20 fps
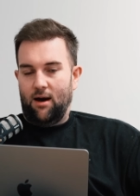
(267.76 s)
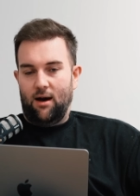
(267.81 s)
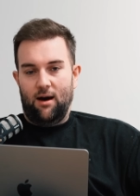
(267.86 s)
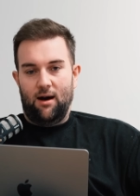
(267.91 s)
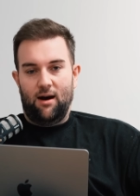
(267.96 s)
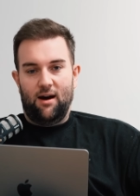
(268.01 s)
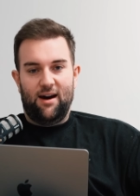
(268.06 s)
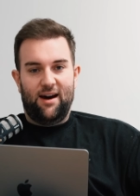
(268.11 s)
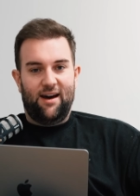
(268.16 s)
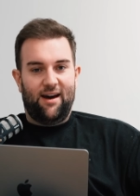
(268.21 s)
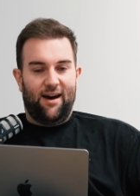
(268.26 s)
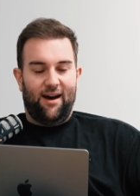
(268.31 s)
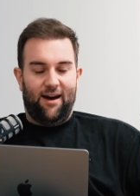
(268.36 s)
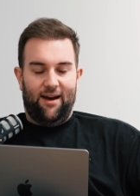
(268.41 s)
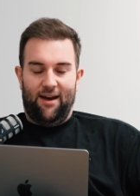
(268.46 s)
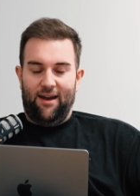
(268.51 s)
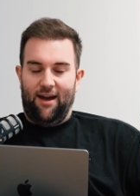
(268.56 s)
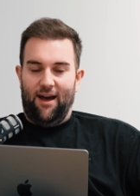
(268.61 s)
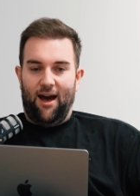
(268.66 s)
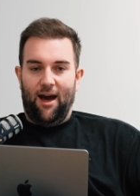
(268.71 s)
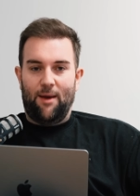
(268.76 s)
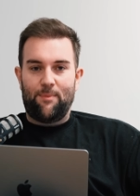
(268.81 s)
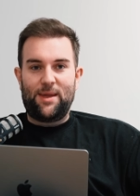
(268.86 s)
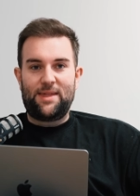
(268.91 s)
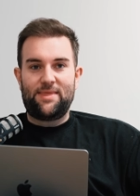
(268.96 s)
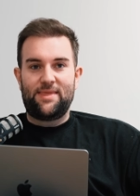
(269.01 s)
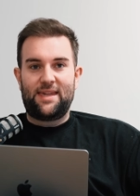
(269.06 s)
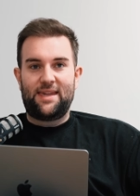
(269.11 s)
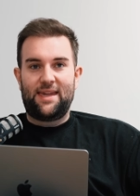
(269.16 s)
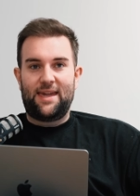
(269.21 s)
I
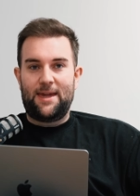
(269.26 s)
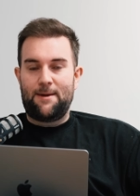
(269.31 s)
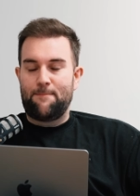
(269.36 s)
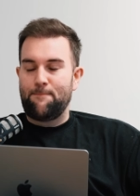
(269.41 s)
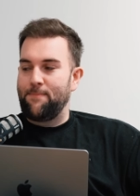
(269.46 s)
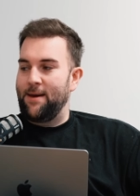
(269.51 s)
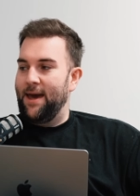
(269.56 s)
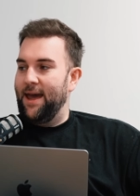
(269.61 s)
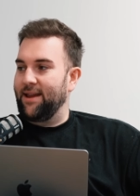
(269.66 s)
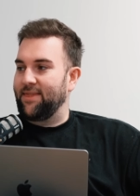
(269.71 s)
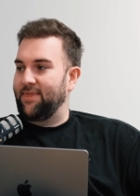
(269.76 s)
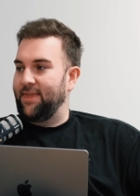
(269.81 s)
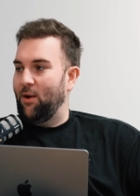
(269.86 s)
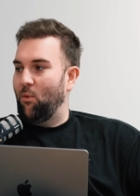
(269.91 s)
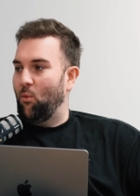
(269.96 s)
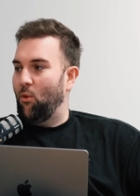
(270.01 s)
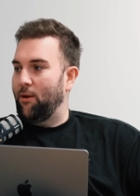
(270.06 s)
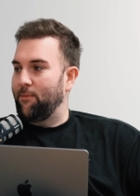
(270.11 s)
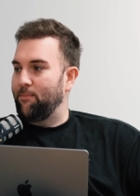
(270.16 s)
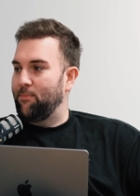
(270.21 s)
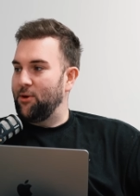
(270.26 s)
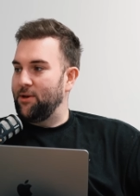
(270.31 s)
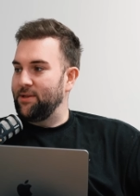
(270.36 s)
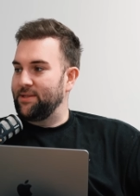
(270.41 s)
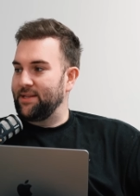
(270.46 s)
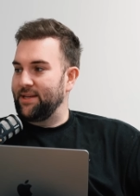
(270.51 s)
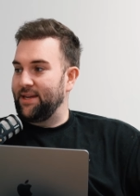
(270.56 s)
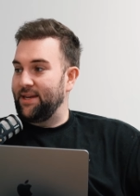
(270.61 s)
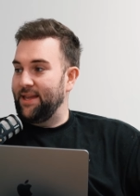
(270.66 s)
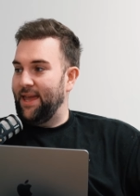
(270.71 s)
mean, the impact that one
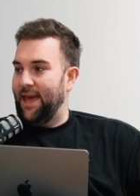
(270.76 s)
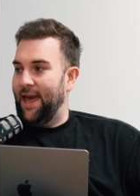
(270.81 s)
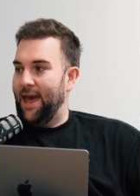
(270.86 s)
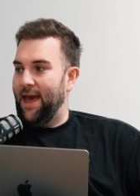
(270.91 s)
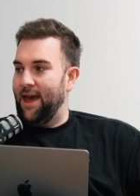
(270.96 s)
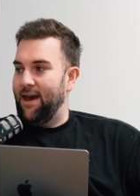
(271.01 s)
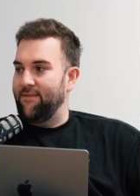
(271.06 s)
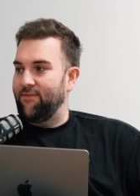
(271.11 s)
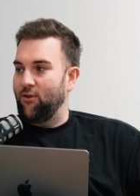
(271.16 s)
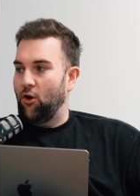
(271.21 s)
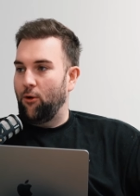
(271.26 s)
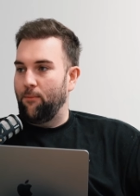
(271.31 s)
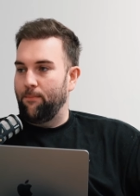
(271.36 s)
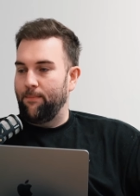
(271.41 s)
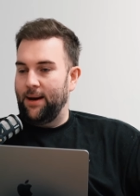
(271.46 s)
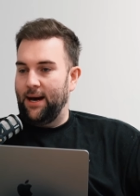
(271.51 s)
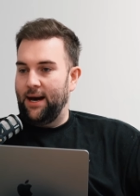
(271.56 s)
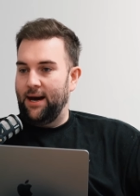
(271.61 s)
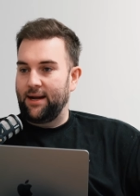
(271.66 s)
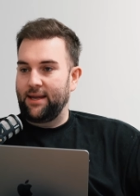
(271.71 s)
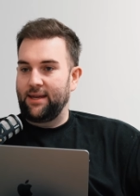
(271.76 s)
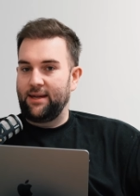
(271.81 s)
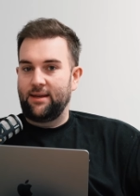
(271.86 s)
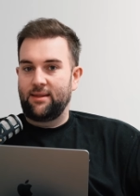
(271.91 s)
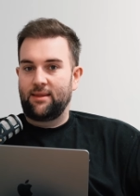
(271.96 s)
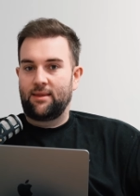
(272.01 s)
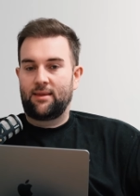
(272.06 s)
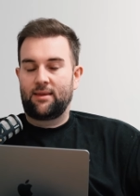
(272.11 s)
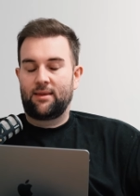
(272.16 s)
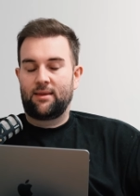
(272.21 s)
person can have on
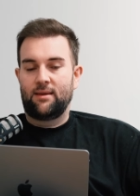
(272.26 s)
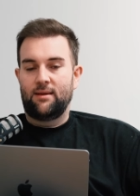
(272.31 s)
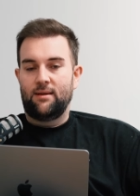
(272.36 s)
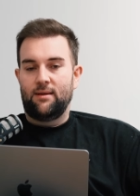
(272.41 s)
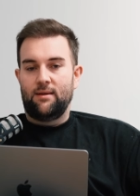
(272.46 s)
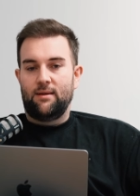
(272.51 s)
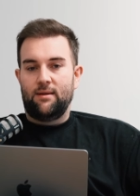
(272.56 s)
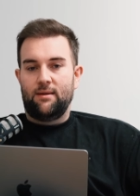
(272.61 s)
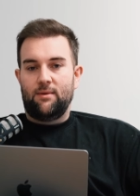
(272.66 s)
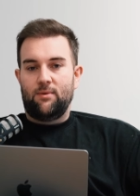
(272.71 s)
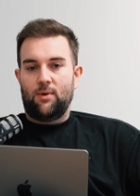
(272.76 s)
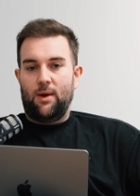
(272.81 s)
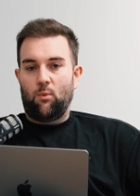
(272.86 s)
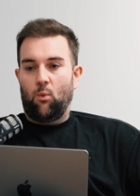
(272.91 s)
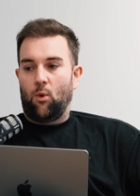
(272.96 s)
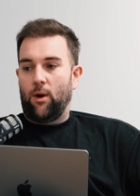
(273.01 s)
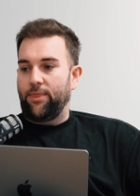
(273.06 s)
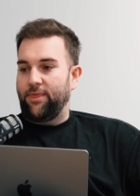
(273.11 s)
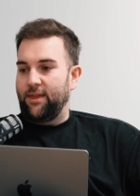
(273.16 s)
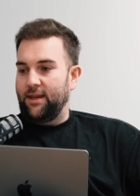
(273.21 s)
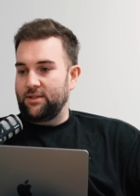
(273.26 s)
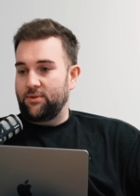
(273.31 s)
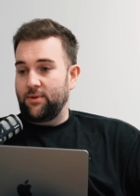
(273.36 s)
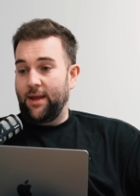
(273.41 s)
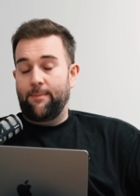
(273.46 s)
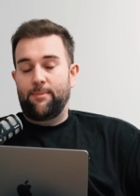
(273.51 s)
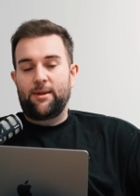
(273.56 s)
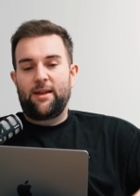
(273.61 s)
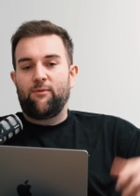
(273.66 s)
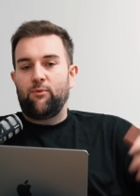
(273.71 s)
markets, what things
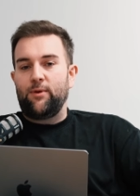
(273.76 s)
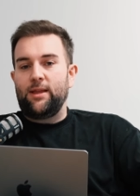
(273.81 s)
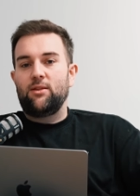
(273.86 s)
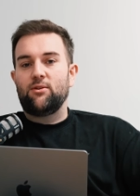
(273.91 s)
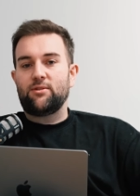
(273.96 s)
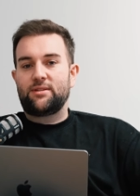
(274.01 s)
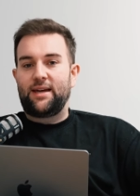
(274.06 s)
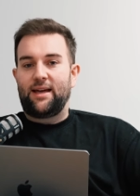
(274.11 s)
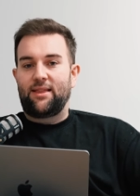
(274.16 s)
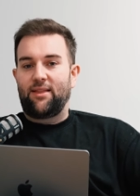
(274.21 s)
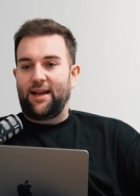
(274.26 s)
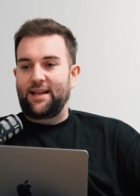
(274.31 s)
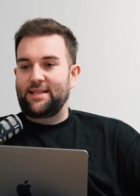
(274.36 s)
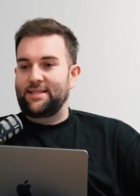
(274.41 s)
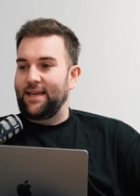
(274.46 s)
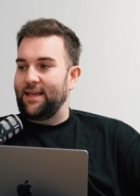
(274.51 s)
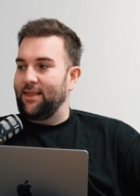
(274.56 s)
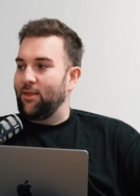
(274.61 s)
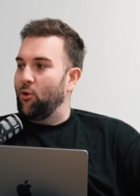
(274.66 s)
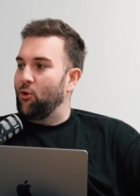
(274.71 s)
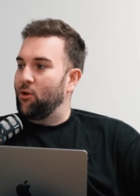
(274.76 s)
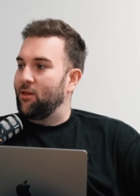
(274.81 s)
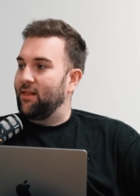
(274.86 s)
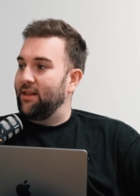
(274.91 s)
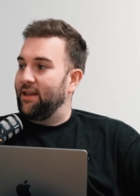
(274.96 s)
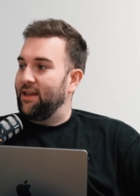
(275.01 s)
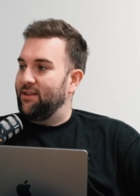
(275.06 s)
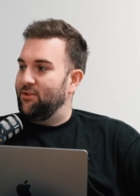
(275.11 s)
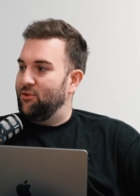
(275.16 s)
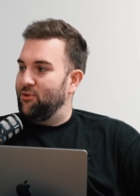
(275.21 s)
would happen. If we looked at, like, say,
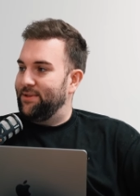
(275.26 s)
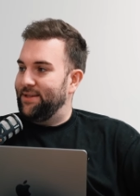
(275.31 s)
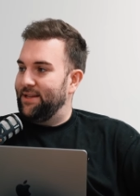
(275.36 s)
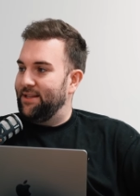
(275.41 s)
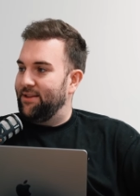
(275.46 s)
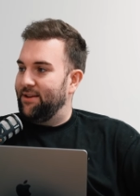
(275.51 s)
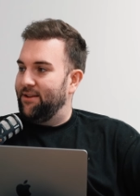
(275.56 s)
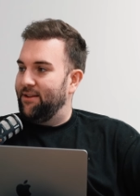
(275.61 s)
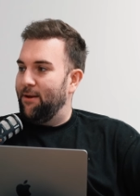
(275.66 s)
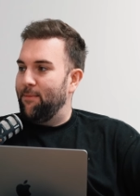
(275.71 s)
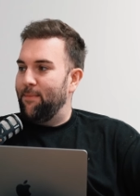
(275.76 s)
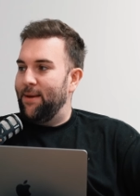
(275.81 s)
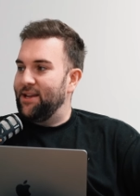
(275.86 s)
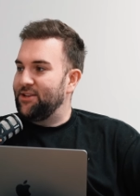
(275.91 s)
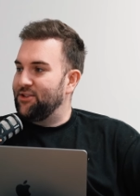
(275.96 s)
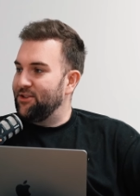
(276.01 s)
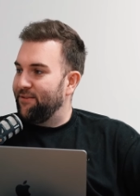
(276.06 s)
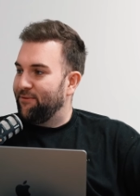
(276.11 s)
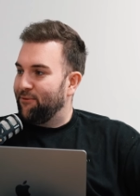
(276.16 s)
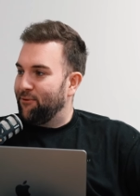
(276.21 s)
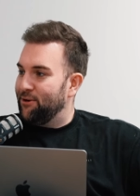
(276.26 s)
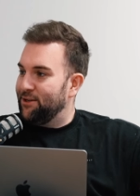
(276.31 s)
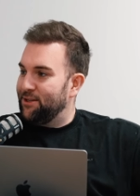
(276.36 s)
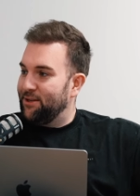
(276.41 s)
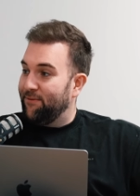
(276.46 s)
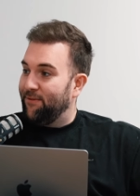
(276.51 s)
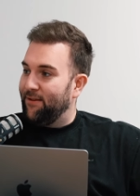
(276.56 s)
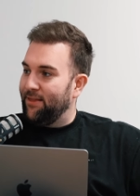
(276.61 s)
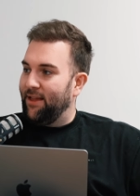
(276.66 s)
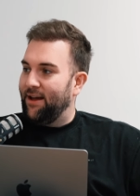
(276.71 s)
locally in New Zealand, imagine if
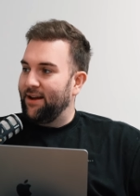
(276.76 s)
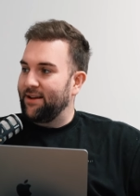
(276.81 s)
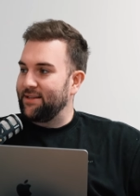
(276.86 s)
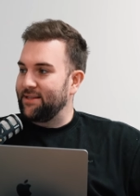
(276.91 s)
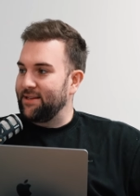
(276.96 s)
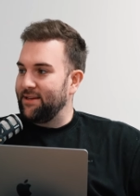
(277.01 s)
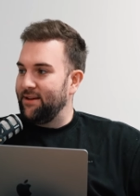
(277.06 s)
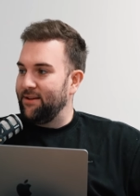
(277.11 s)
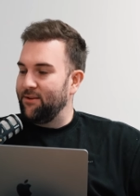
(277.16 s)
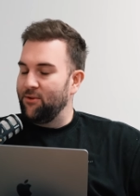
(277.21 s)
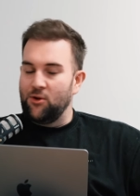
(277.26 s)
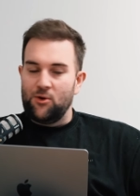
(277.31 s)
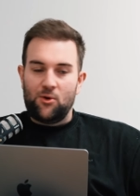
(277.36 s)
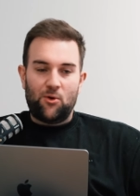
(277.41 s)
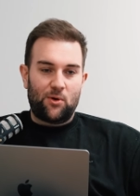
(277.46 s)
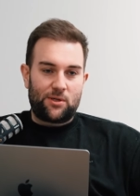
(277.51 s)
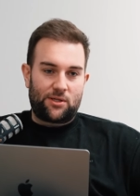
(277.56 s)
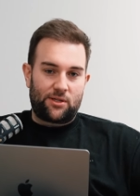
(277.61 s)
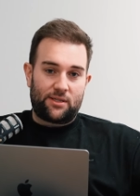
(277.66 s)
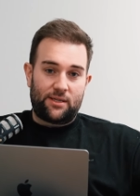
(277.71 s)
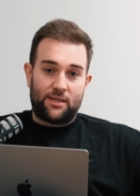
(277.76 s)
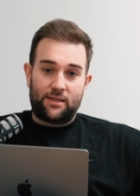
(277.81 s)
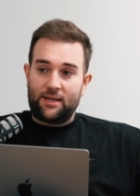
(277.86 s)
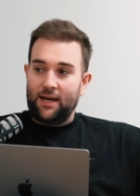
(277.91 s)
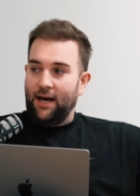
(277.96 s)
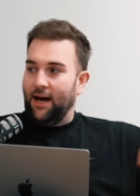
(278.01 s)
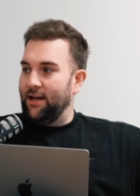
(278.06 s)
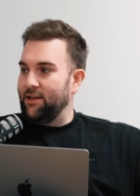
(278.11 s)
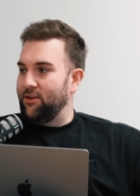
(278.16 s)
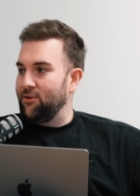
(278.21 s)
Christopher Luxon or
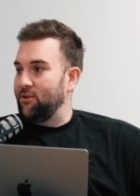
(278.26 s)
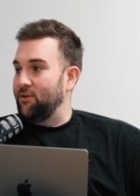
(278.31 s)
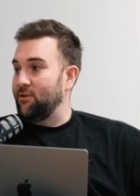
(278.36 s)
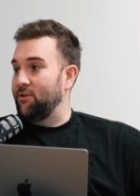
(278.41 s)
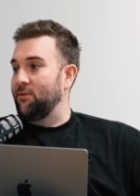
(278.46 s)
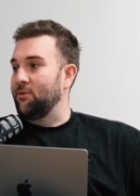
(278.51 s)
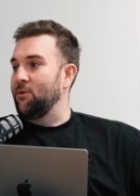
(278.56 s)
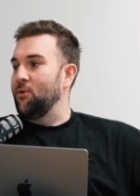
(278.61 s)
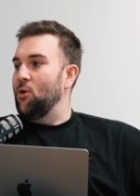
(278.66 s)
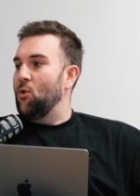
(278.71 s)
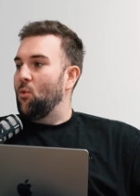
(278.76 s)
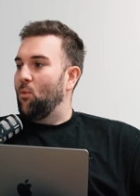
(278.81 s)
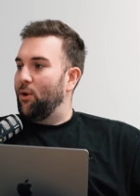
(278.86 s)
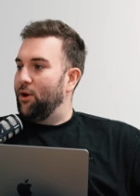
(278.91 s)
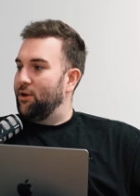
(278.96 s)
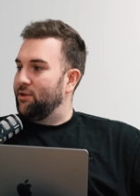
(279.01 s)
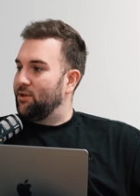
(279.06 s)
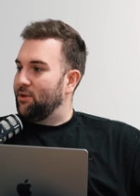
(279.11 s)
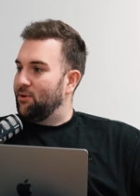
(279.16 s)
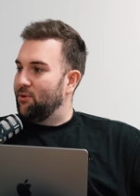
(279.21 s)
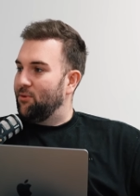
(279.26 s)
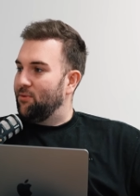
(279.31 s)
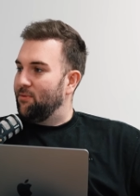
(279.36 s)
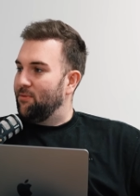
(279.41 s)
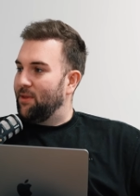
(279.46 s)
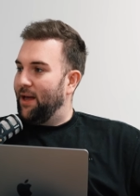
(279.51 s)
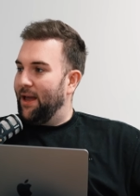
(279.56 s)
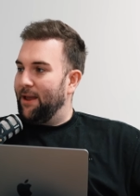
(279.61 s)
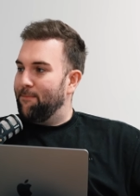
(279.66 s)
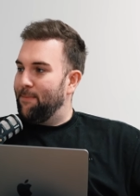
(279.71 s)
Jacinda Ardern were to,
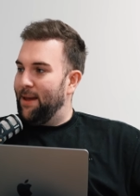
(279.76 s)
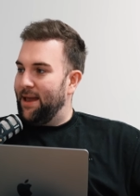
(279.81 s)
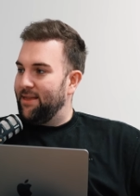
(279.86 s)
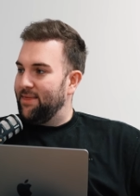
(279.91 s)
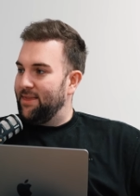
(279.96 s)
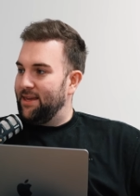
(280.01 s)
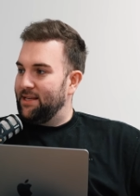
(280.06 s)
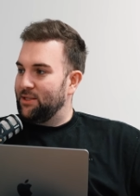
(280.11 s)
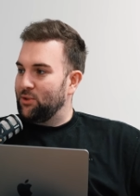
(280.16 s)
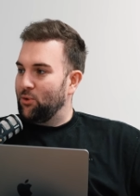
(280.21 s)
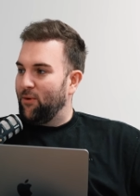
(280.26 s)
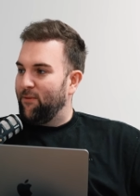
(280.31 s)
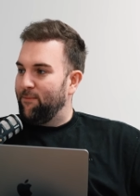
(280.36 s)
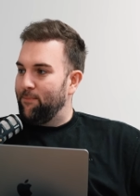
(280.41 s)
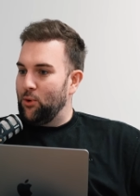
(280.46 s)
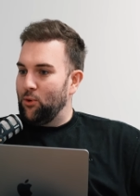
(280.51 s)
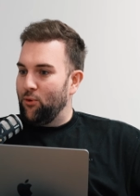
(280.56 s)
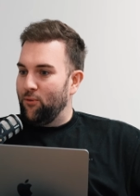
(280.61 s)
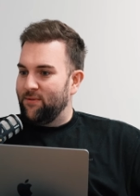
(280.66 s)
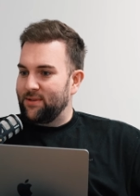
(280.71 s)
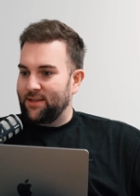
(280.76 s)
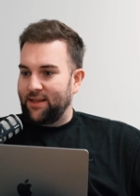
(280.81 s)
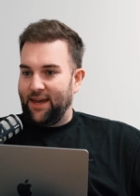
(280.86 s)
like, make these sort of moves.